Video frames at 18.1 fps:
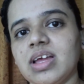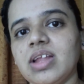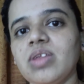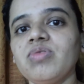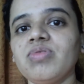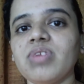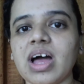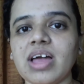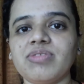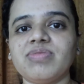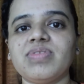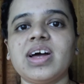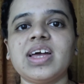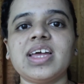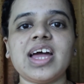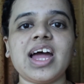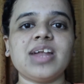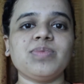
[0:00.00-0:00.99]
and
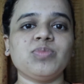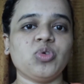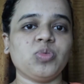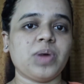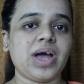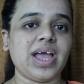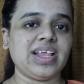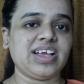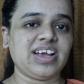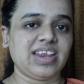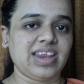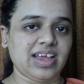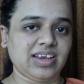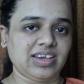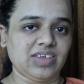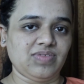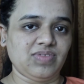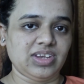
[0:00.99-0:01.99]
Wi-Fi and mobile
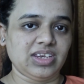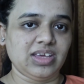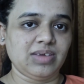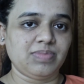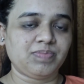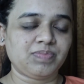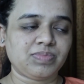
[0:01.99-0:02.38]
connectivity.